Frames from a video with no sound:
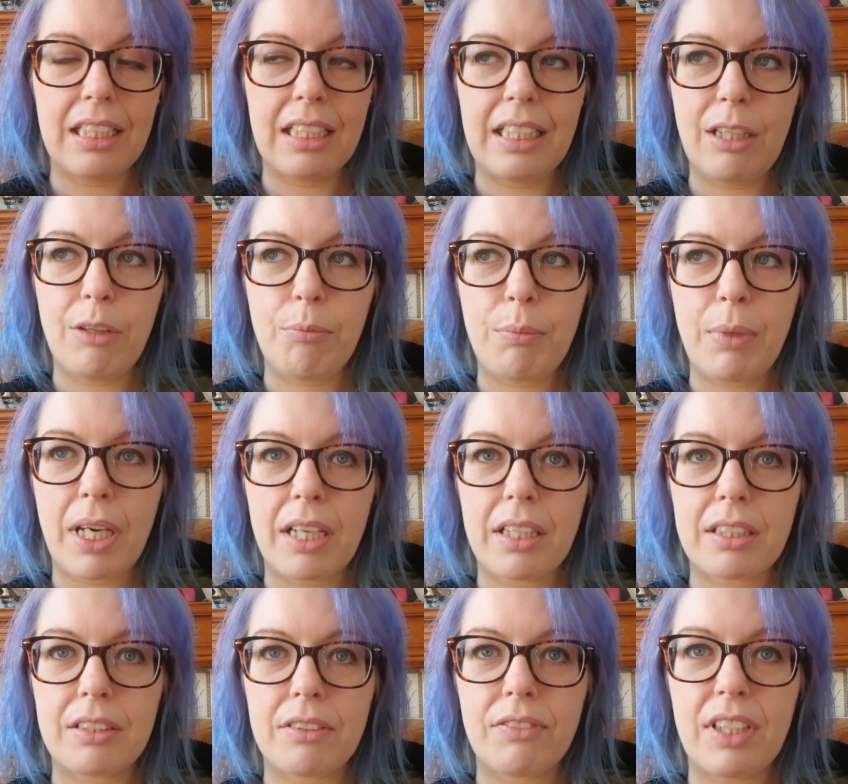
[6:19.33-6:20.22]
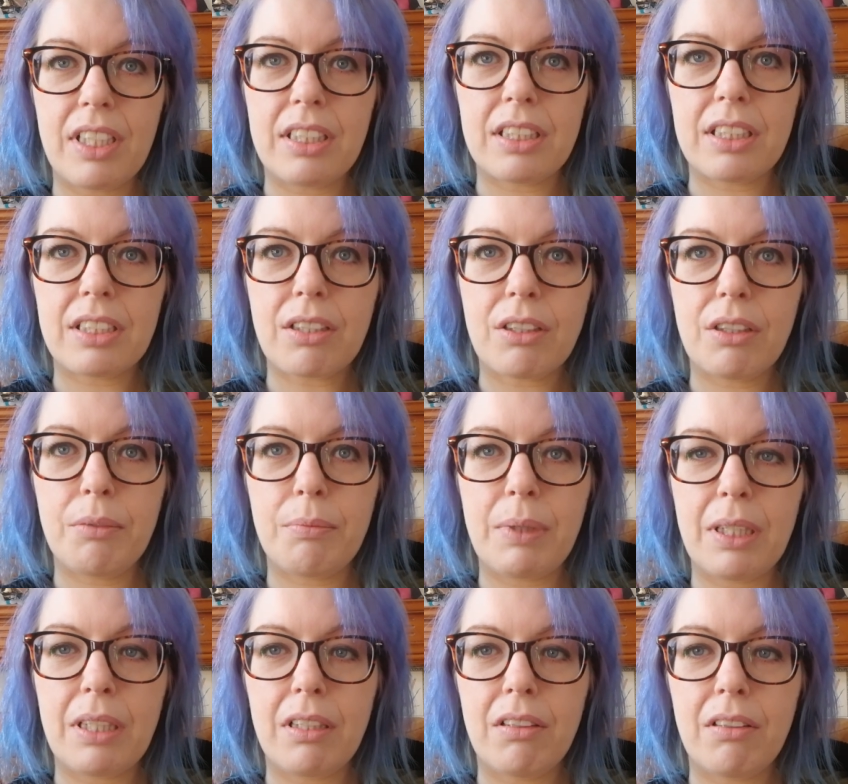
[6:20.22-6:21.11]
the impact of this is going to
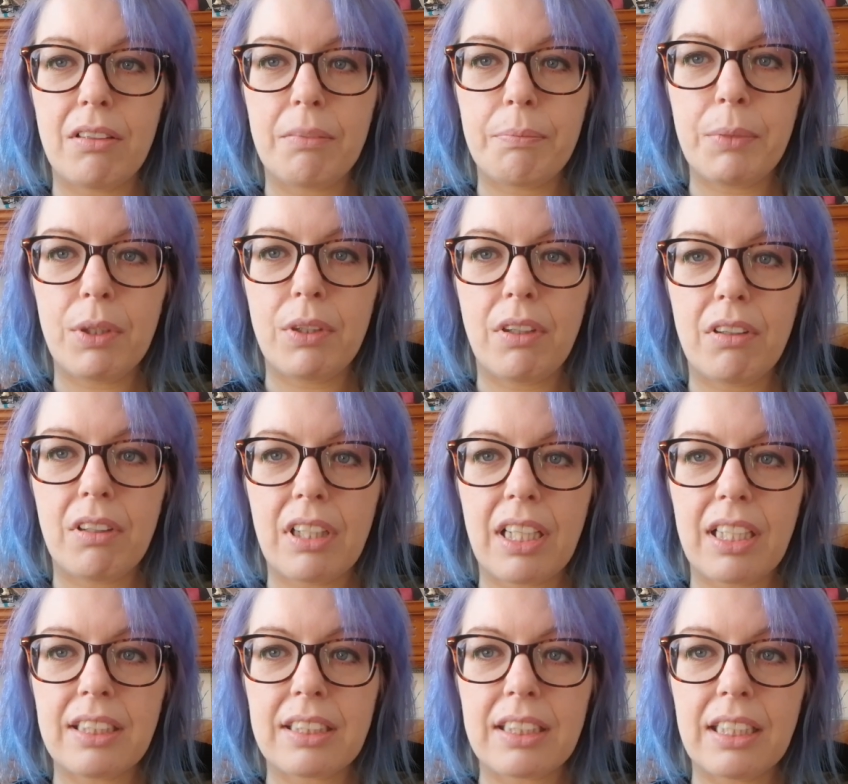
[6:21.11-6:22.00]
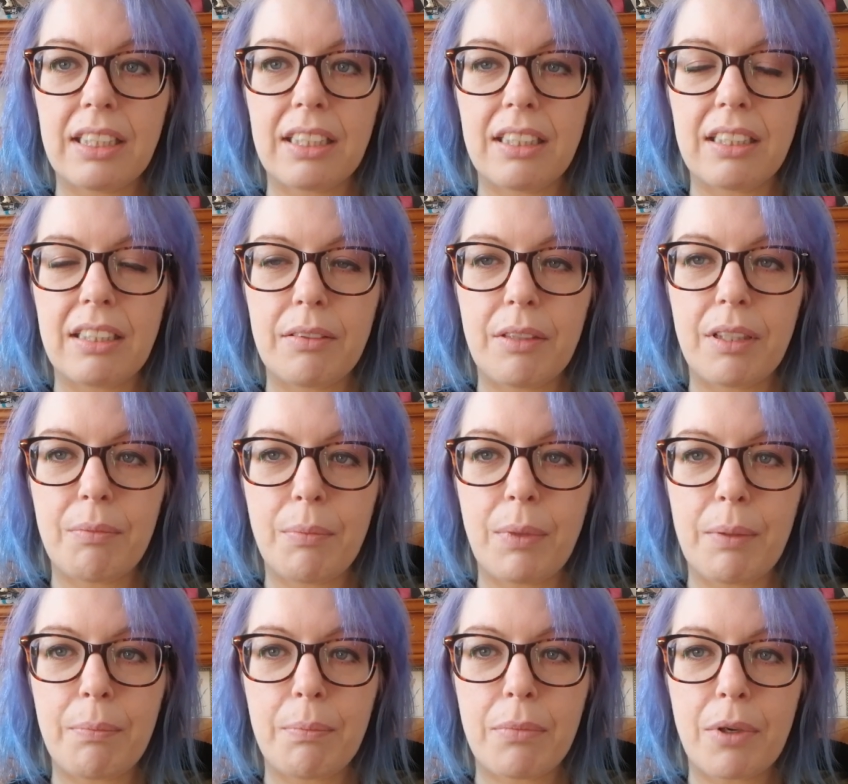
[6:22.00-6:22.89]
be a lot more long-lasting than
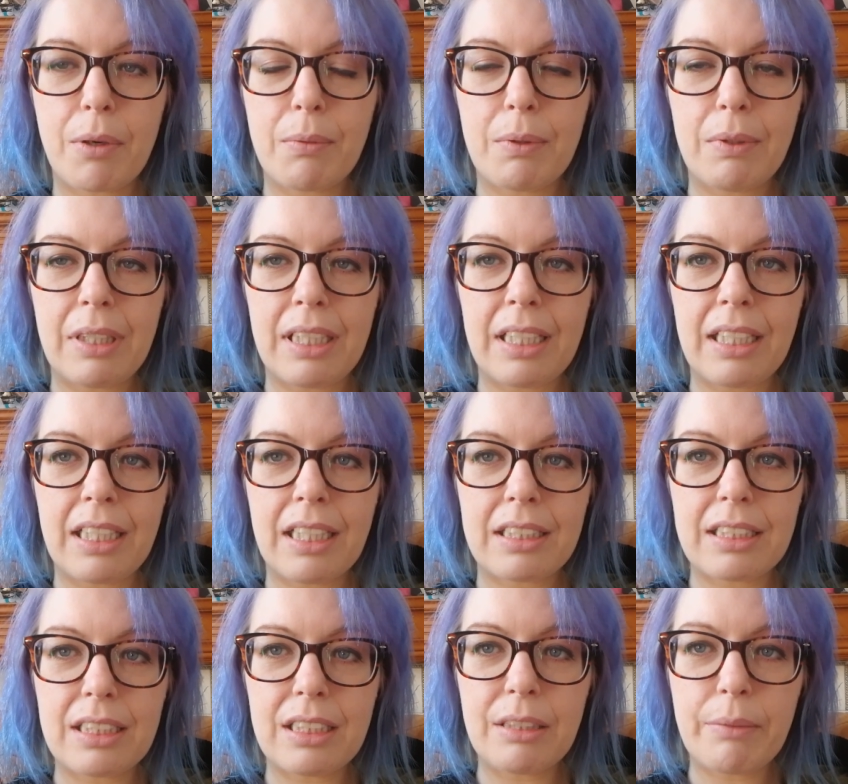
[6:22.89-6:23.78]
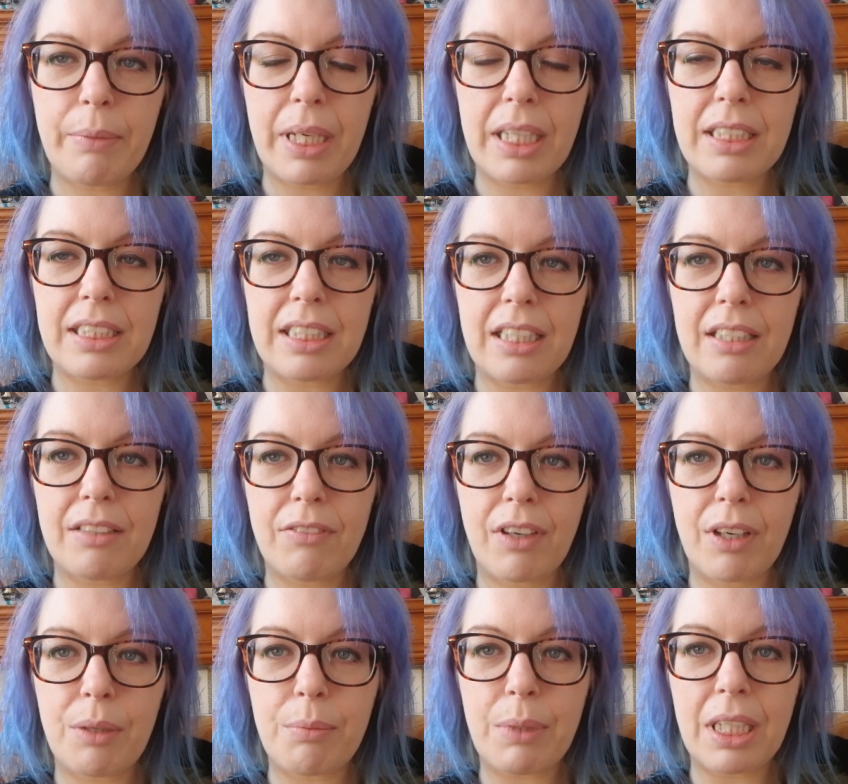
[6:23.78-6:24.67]
we probably anticipated at the
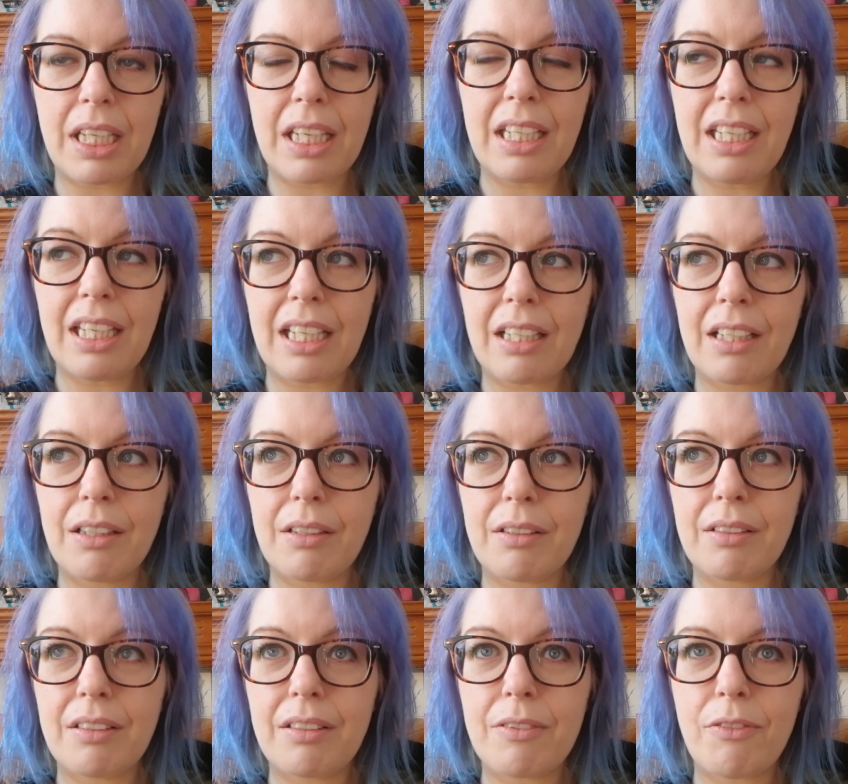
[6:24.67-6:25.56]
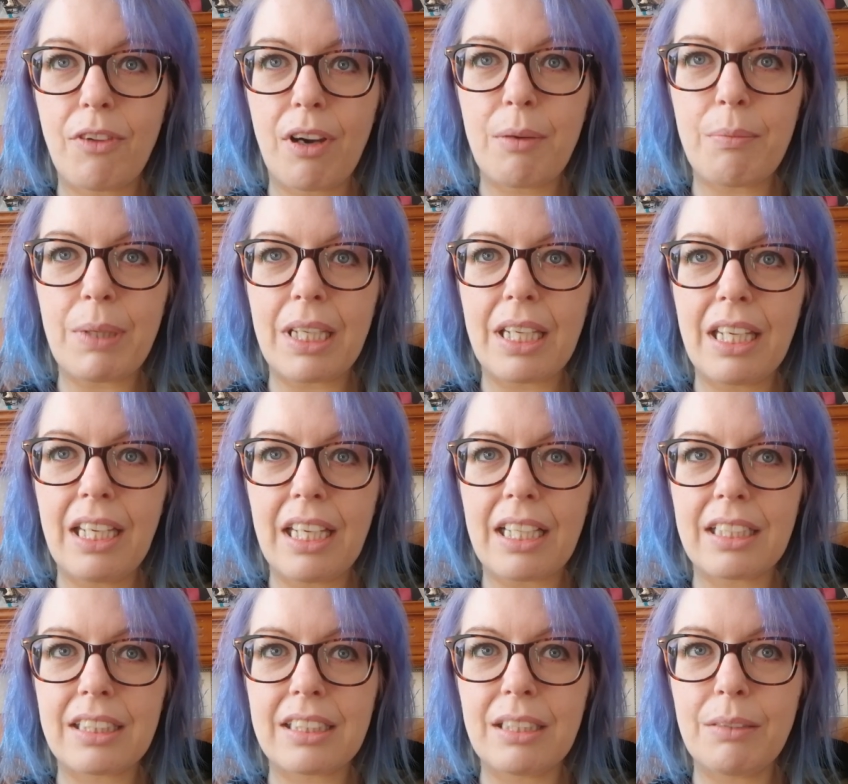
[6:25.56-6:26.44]
very beginning. And the very
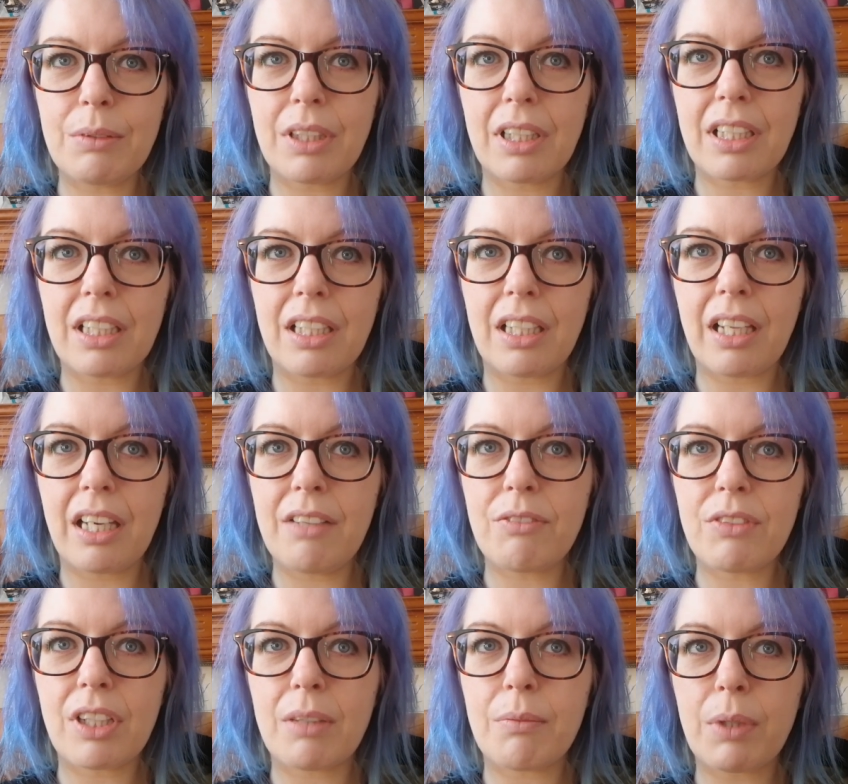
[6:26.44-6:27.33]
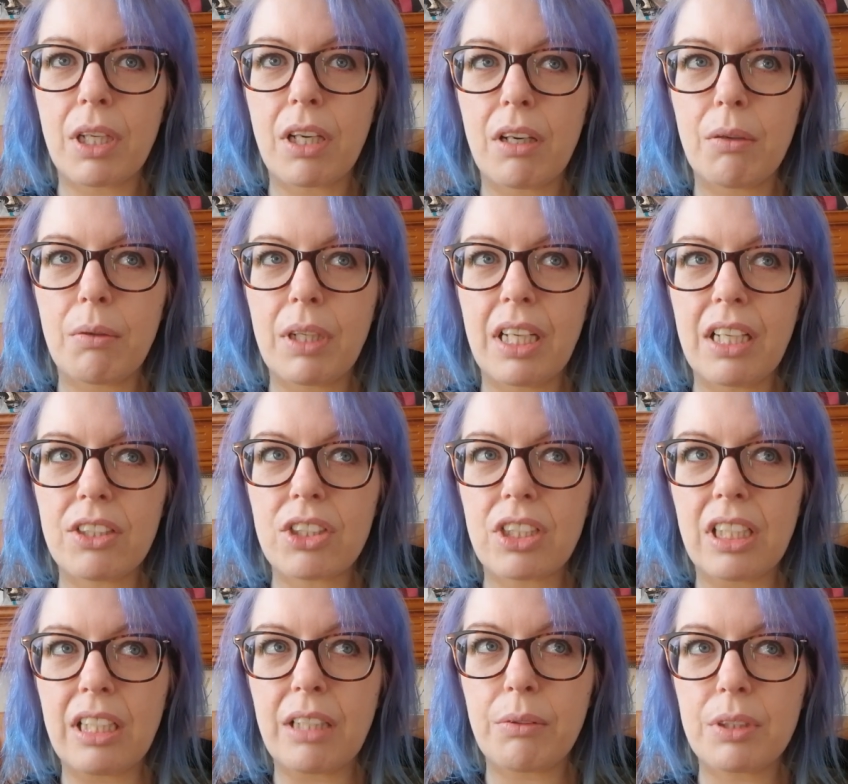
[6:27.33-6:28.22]
beginning seems like a lifetime ago, and
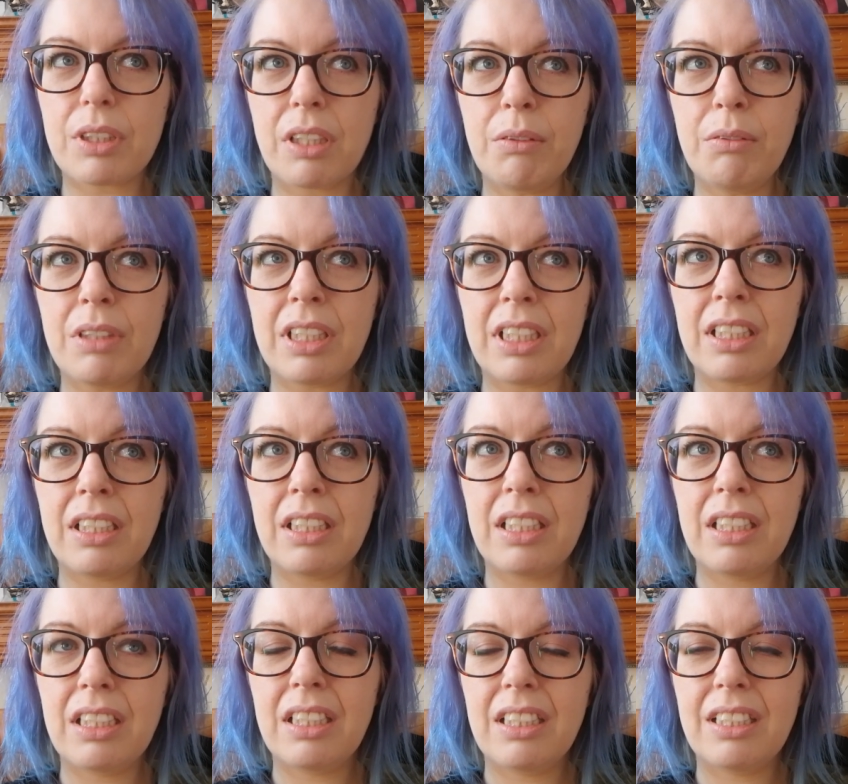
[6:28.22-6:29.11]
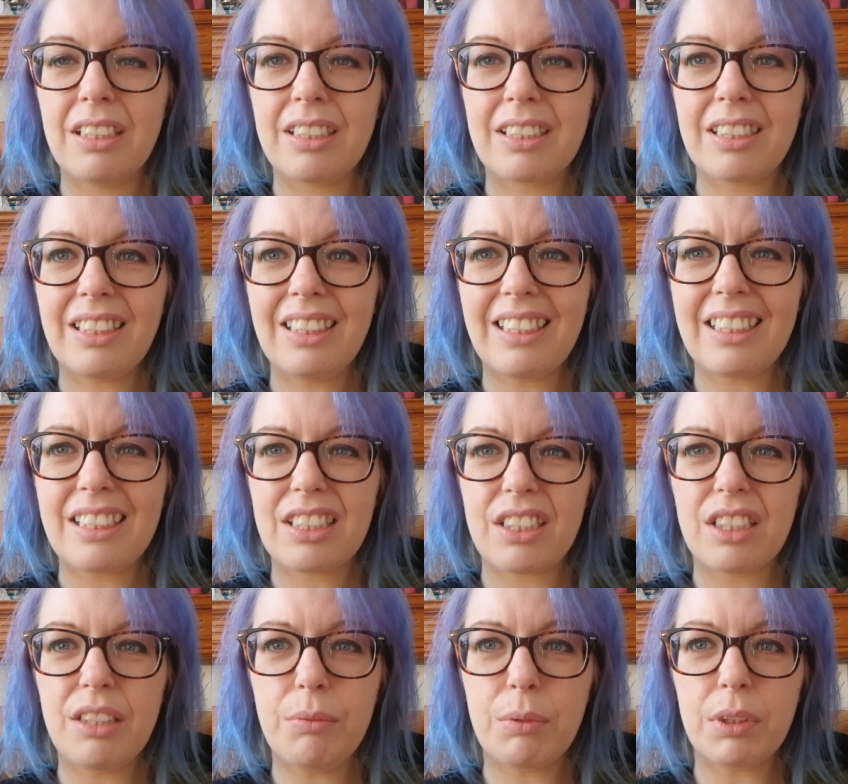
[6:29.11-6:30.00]
actually it was only like
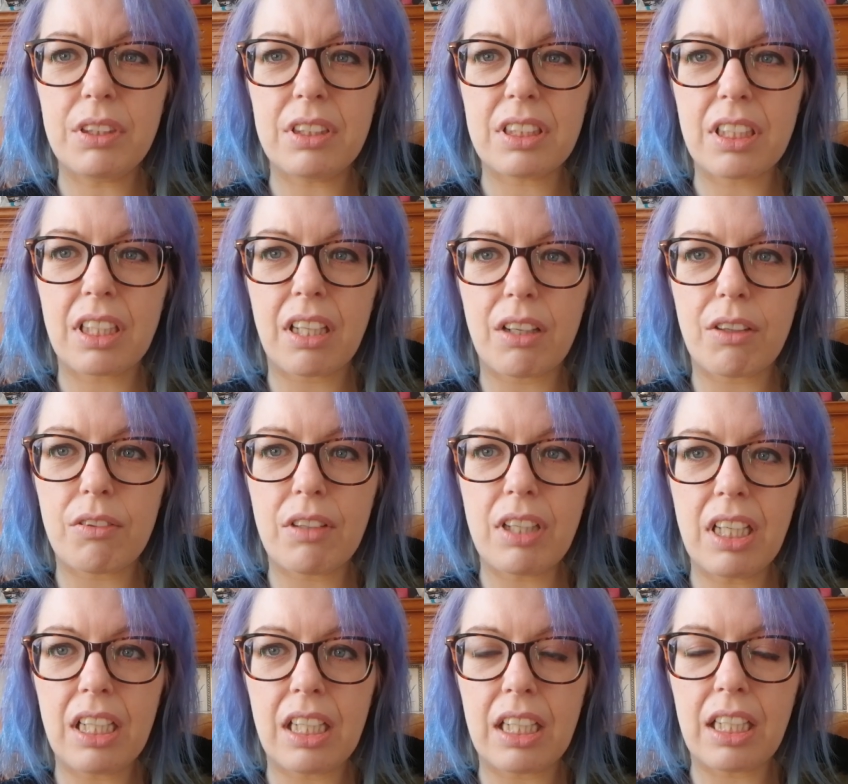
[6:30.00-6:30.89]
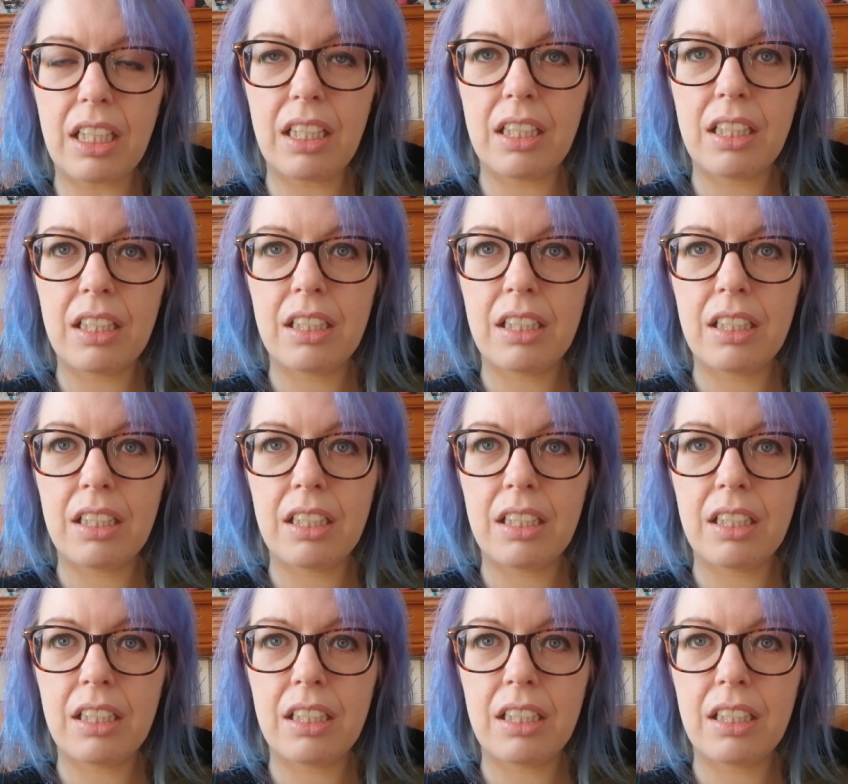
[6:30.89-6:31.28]
2 months ago, really.